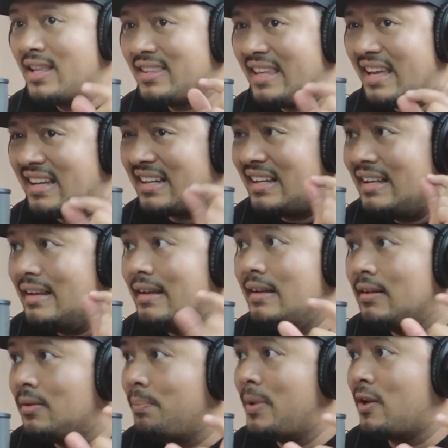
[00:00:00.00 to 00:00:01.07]
Take a
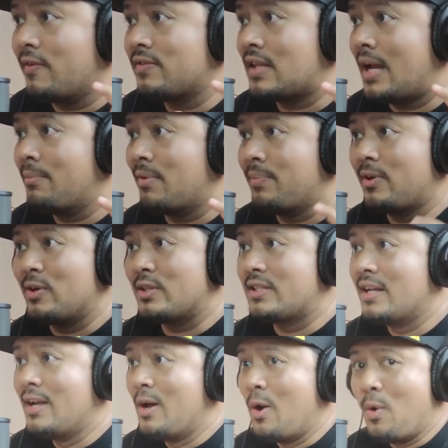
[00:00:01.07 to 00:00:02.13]
little bit of time off, because
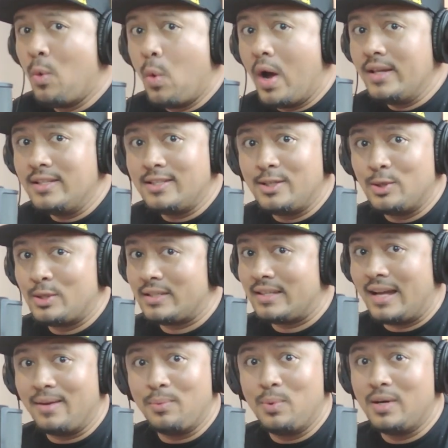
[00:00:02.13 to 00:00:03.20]
once you
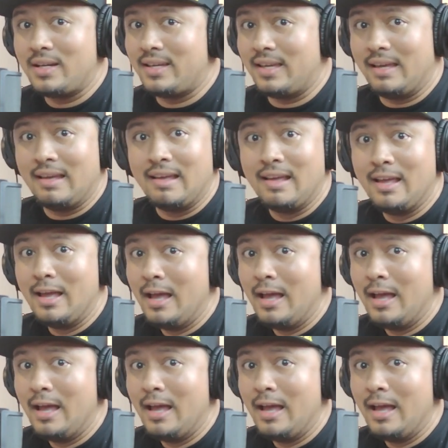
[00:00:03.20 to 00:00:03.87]
start working,